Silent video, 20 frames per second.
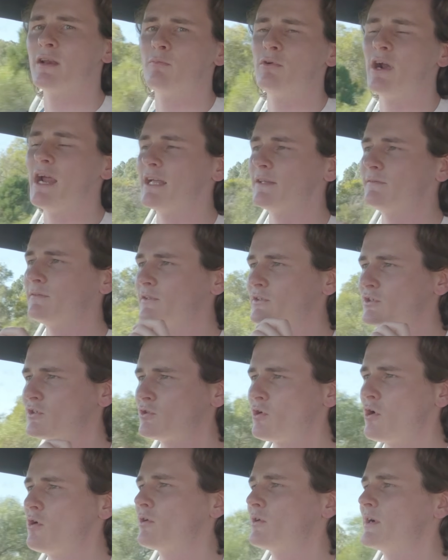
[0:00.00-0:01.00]
brakes, feels
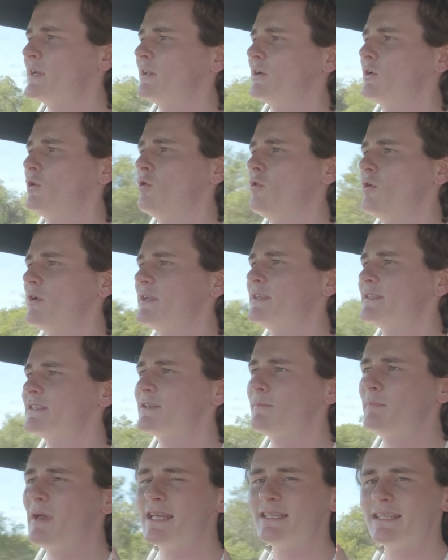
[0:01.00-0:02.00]
stronger in the corners. It's
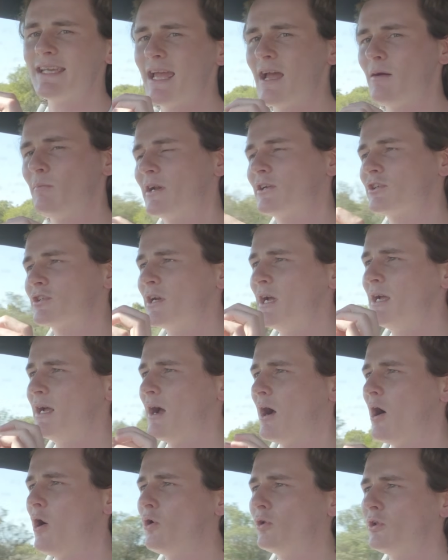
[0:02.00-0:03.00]
amazing how much
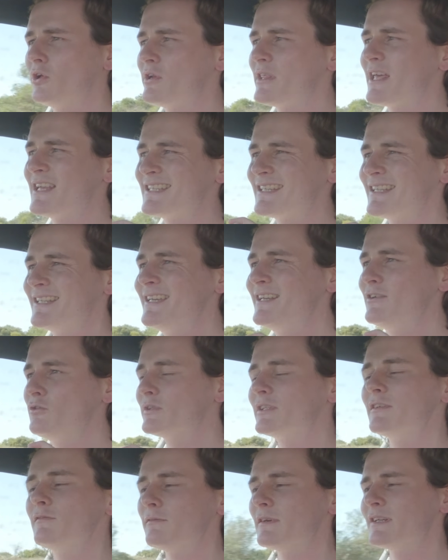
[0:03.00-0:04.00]
a whole load of those little
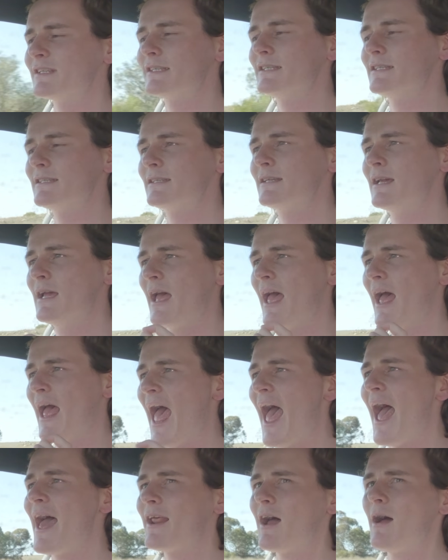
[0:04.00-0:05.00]
differences
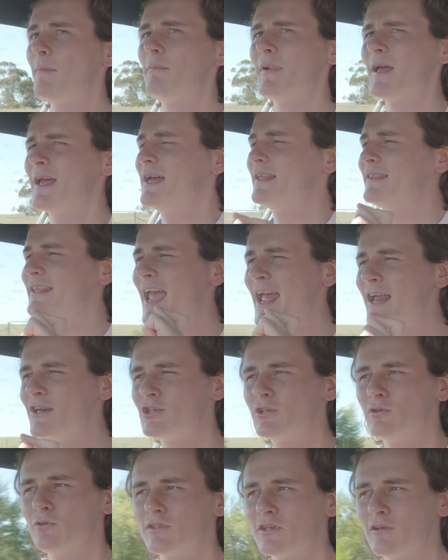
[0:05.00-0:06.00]
add up. The
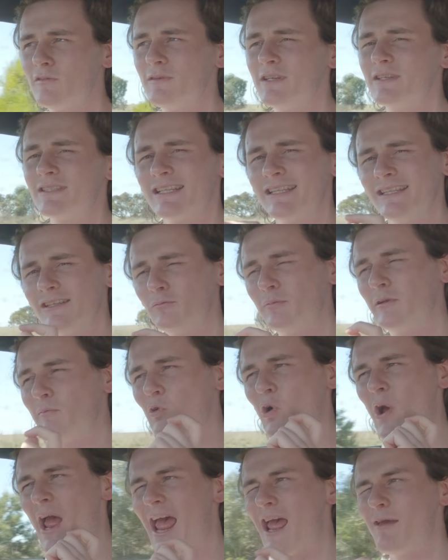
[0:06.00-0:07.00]
engine also feels a little bit
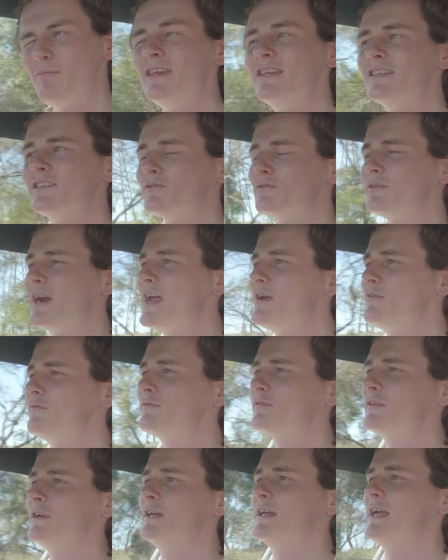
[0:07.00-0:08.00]
more happy to rev,
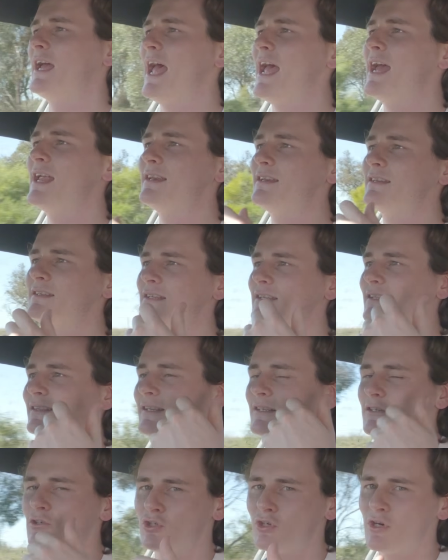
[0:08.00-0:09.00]
and the
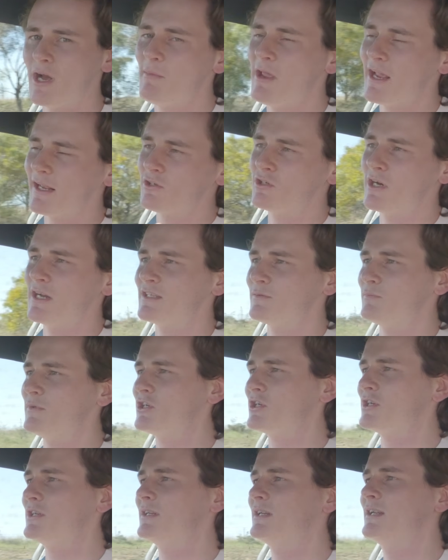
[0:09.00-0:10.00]
Tremec
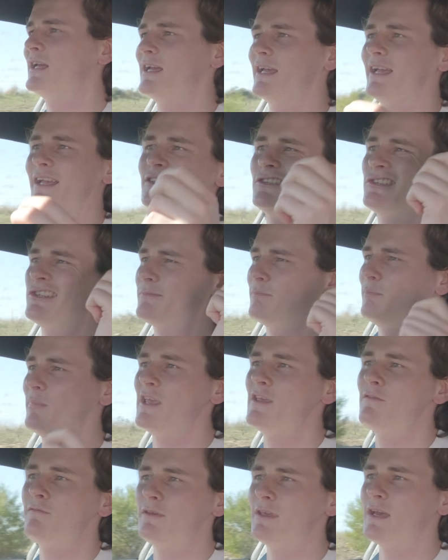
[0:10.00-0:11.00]
transmission is just
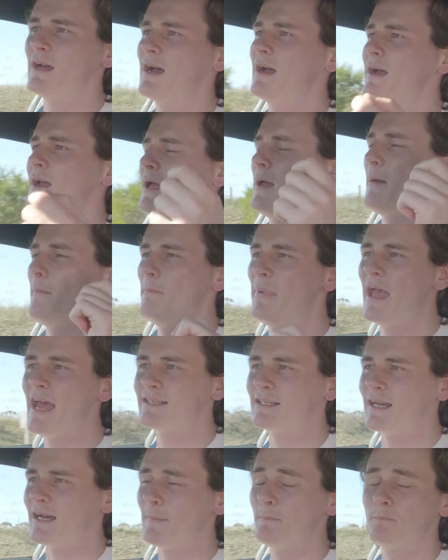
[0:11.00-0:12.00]
beefier,
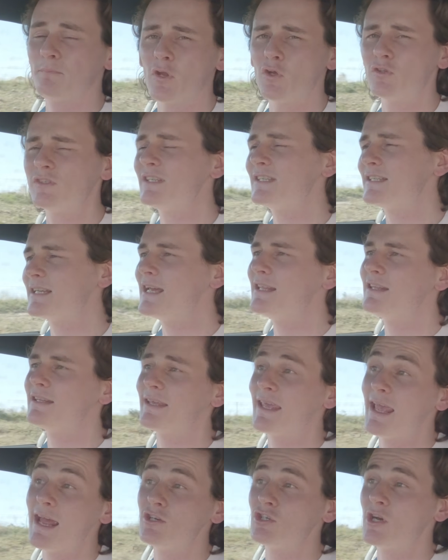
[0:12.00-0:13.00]
better. Not to say that the
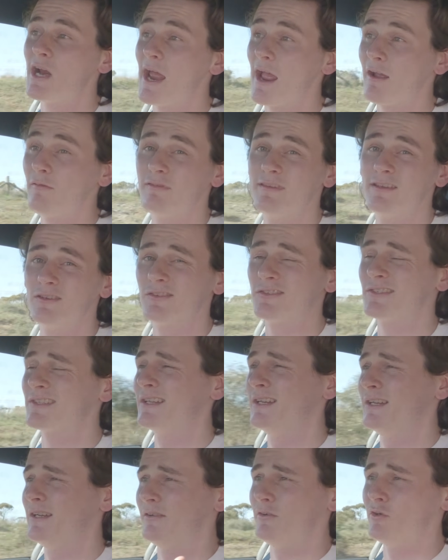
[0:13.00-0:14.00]
Getrag feels
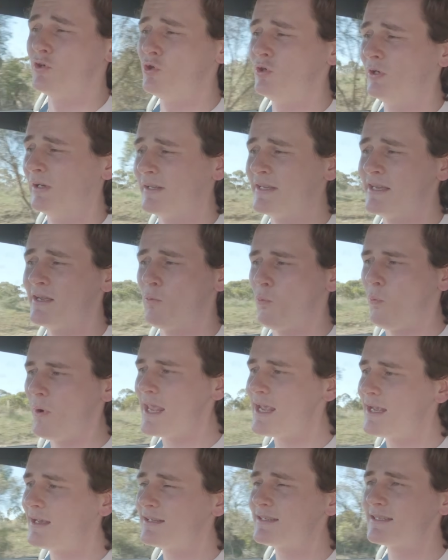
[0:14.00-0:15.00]
noodly and
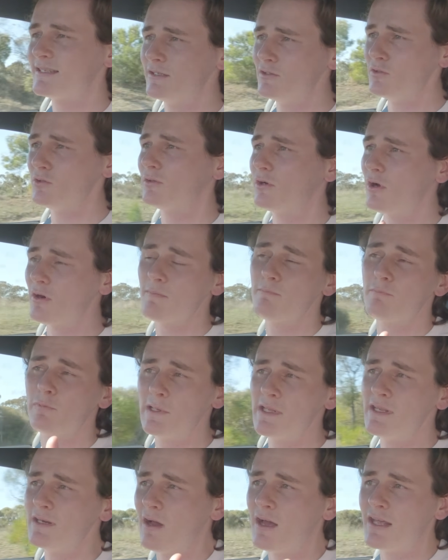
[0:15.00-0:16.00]
weak, it's still got a
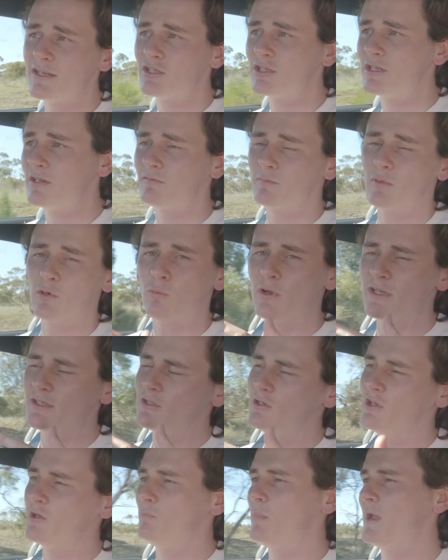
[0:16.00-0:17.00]
pretty nice shift, but once
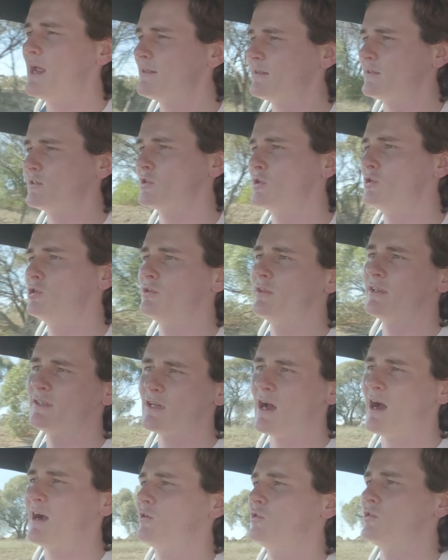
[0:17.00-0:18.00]
you compare the two, the
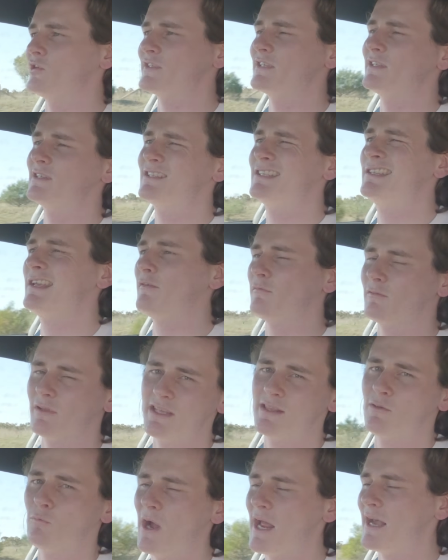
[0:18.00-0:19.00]
Dark Horse is definitely
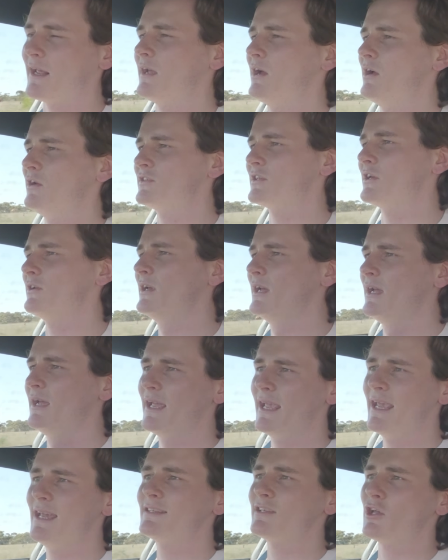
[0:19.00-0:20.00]
the way to go. So
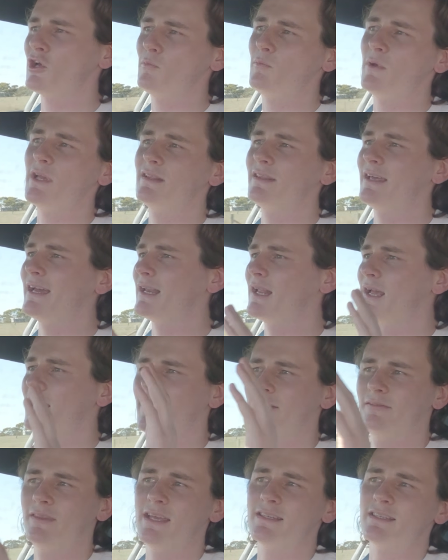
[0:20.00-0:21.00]
here's hoping that
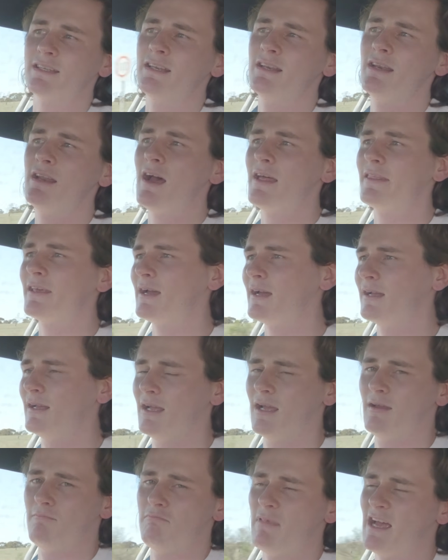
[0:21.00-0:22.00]
there's another
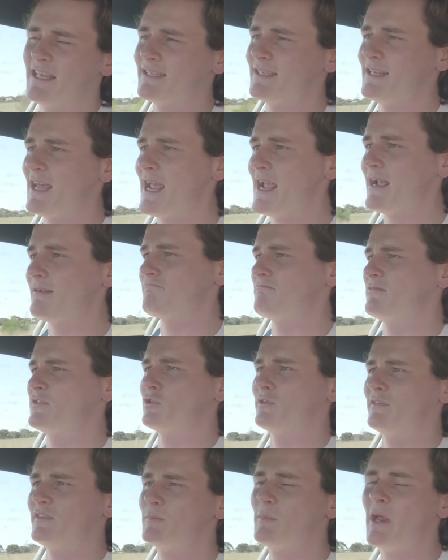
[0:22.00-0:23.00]
Mustang
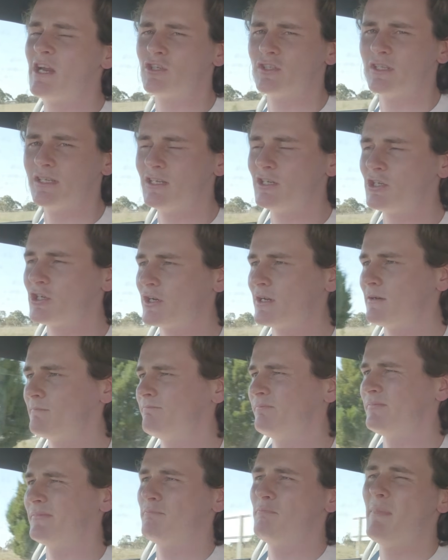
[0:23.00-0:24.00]
sort of special edition,
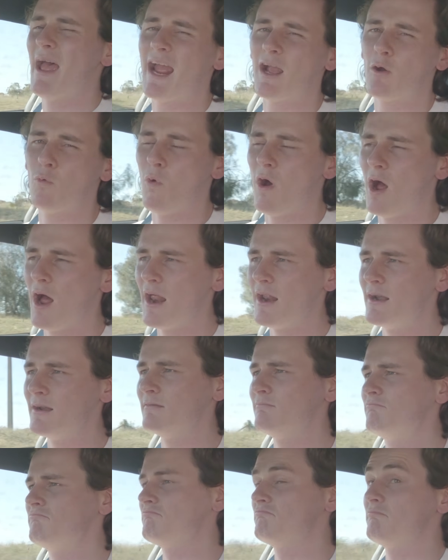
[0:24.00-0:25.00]
Mach
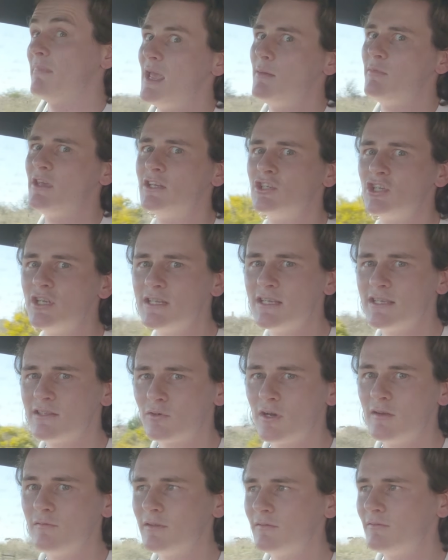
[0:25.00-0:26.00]
1, maybe a
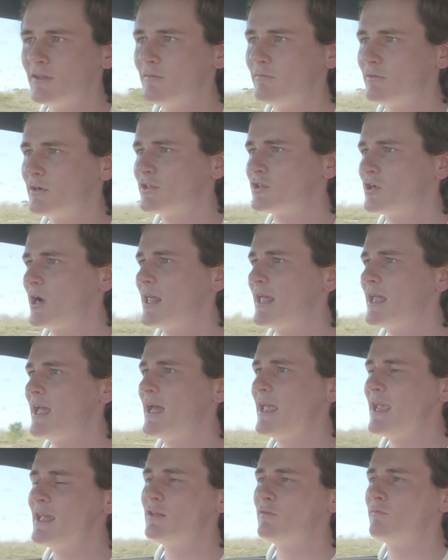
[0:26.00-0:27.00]
GT350 for Australia
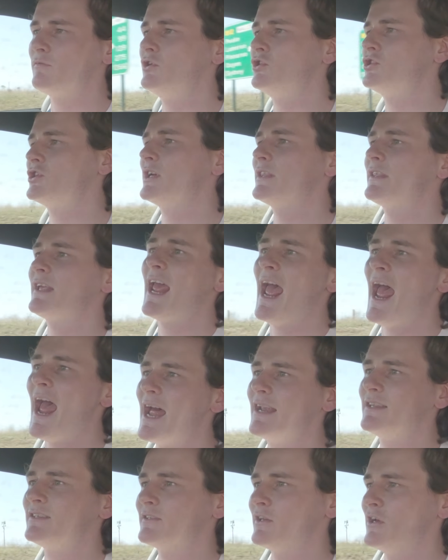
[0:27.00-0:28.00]
in the future that
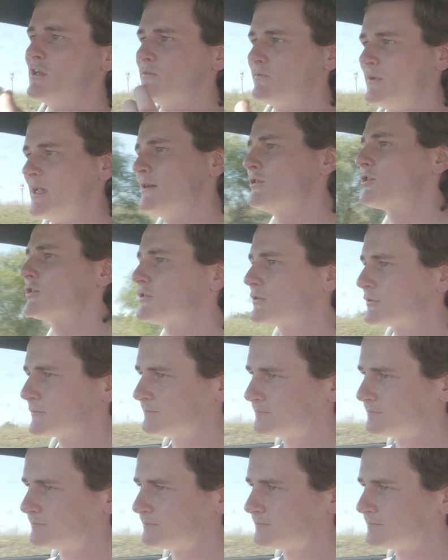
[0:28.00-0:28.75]
adds those features.